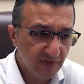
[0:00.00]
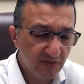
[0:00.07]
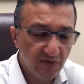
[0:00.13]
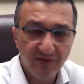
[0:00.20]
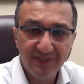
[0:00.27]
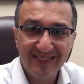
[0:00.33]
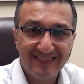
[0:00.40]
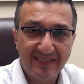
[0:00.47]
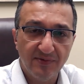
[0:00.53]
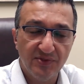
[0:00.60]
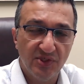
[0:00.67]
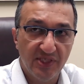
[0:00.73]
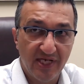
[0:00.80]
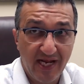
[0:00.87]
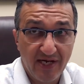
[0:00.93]
The only
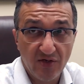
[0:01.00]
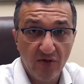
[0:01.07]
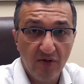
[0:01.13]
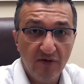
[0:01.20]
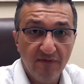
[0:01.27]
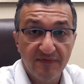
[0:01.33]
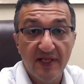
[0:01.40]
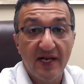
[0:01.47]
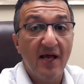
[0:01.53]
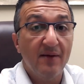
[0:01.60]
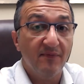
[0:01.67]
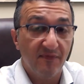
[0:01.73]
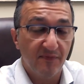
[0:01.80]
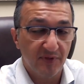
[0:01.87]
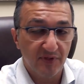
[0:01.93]
exception that I know of that I'm
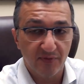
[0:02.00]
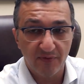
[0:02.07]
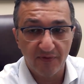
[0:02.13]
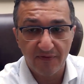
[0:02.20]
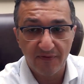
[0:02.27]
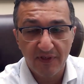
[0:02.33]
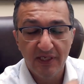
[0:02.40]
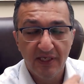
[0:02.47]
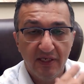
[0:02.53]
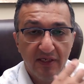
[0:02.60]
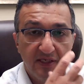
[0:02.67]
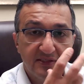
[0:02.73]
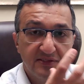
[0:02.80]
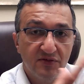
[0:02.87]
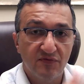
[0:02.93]
familiar with
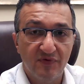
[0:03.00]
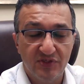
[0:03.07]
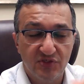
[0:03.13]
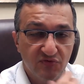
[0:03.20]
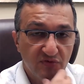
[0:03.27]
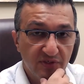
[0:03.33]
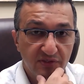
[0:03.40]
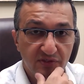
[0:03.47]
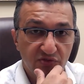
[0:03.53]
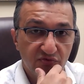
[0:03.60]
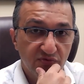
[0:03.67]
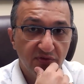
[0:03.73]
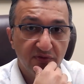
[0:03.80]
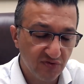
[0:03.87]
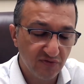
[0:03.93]
is the restaurant
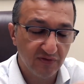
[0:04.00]
industry.